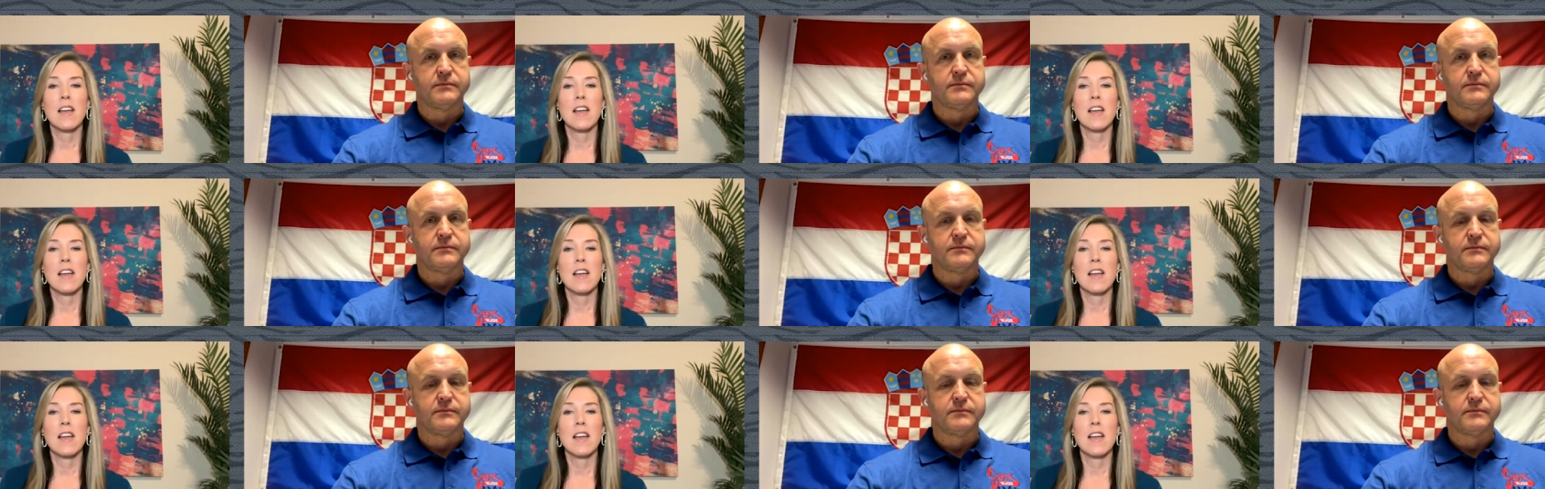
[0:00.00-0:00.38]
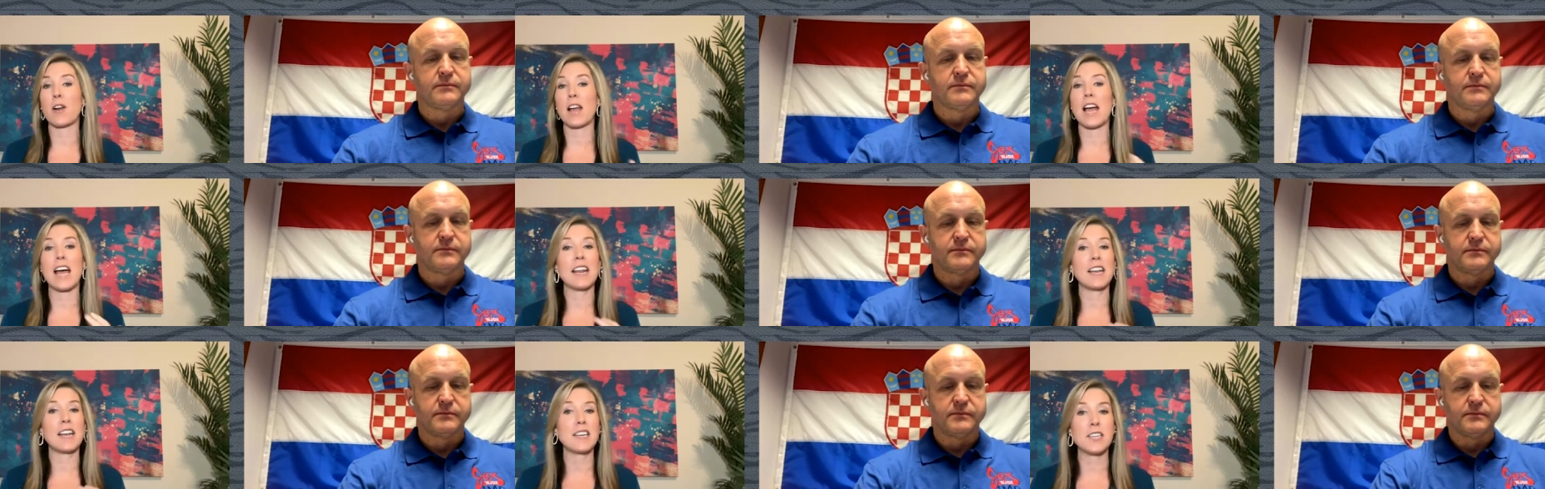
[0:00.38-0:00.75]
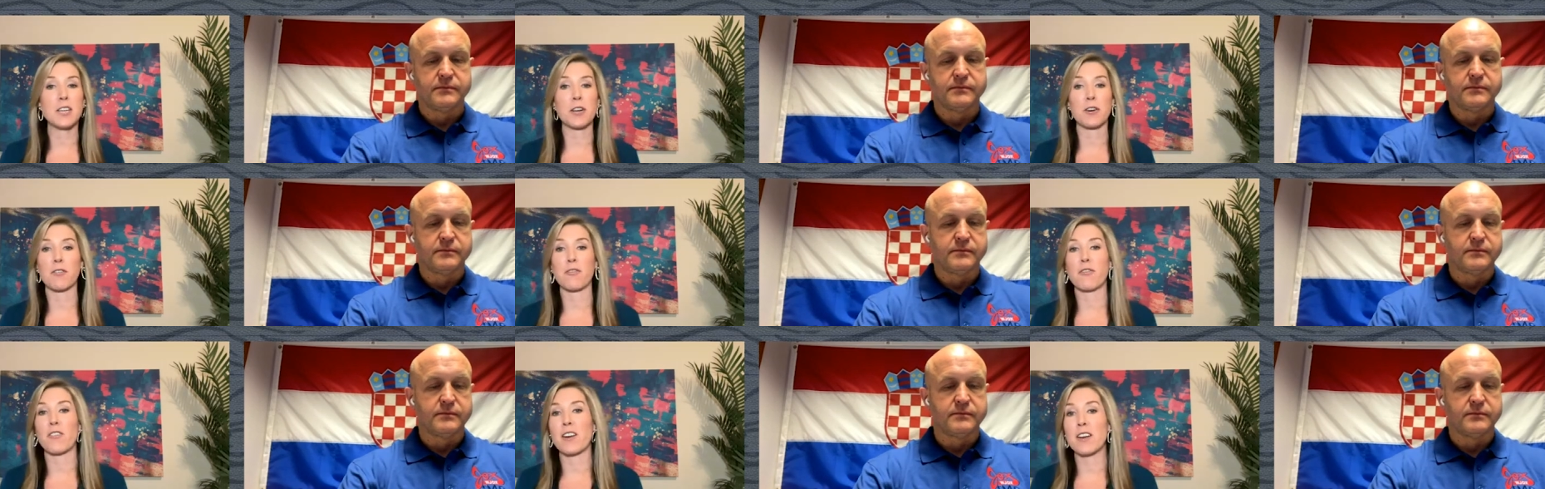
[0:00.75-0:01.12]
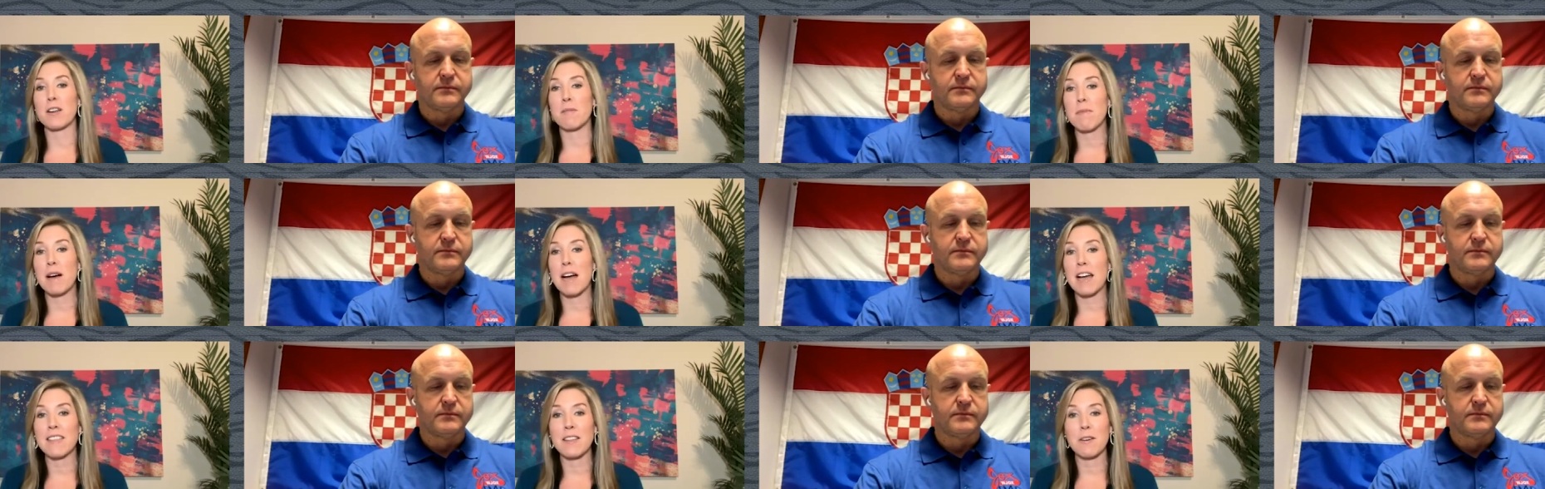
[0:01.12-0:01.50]
Speaker 1: that I heard, I had a dear friend
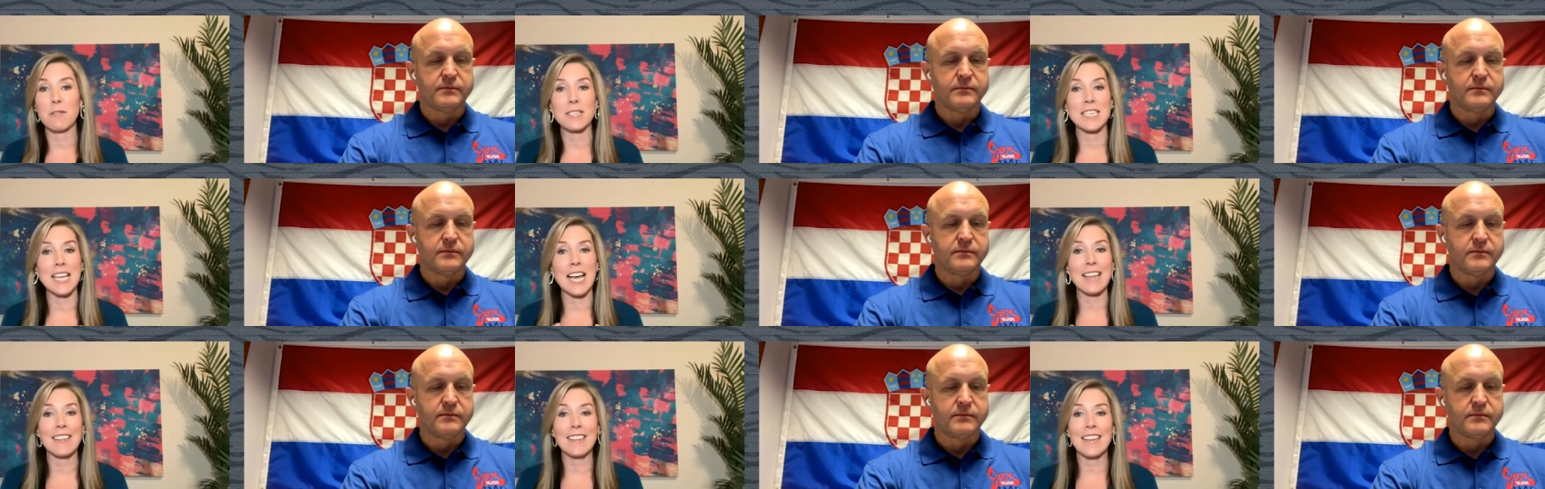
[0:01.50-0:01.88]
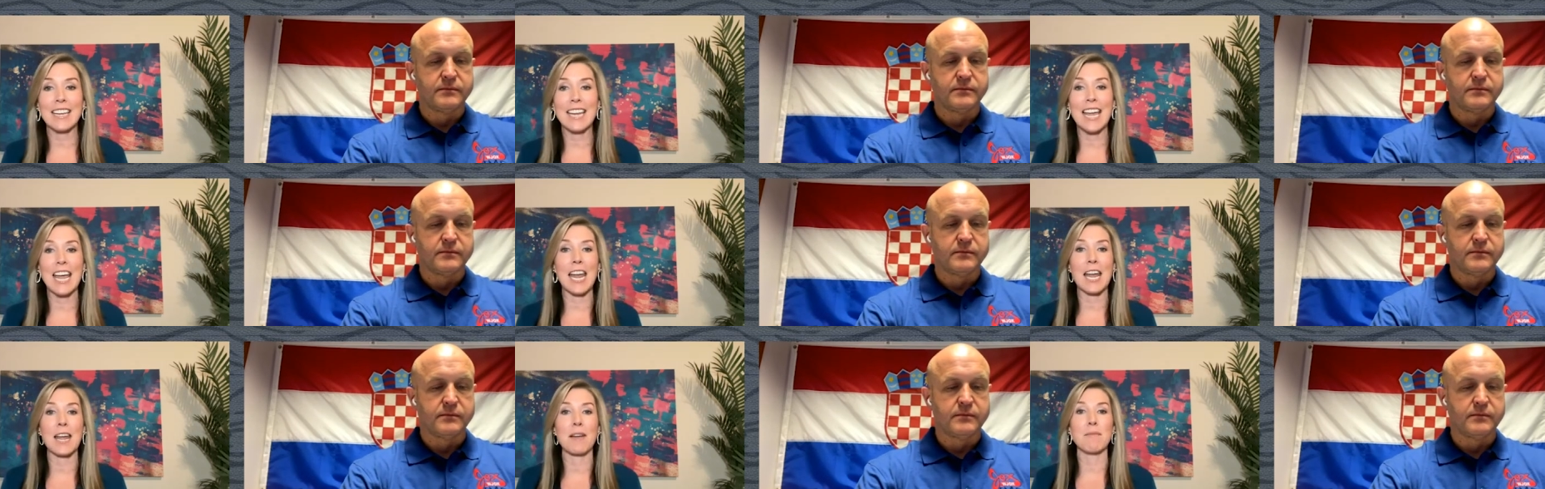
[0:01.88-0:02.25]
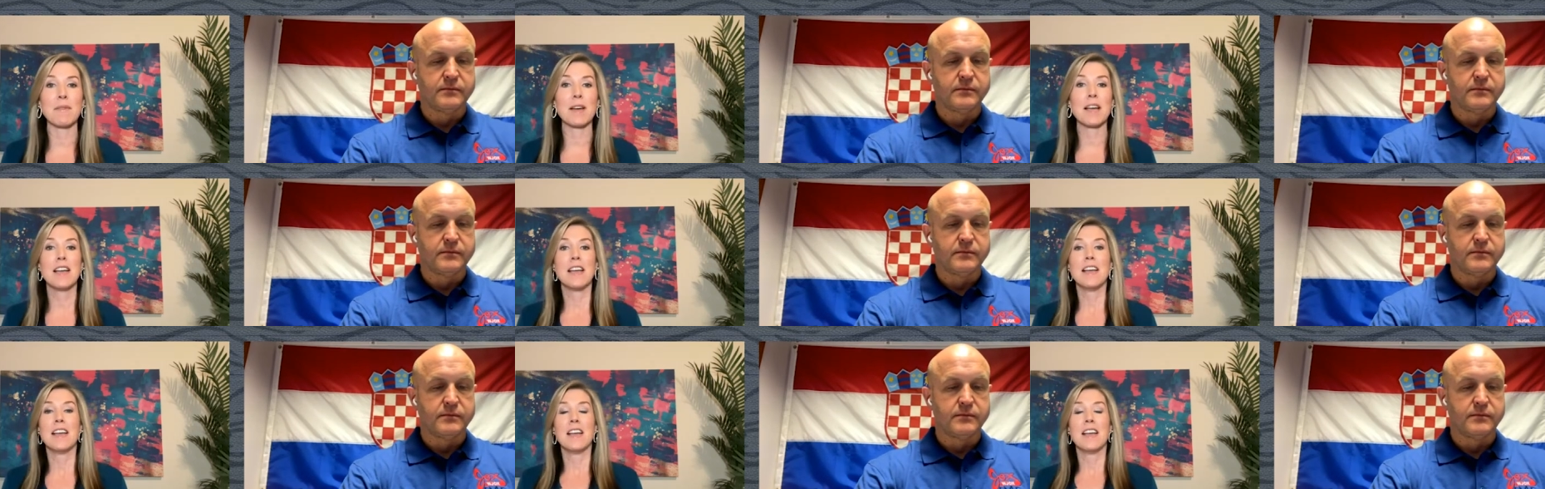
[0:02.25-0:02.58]
of mine that was at the game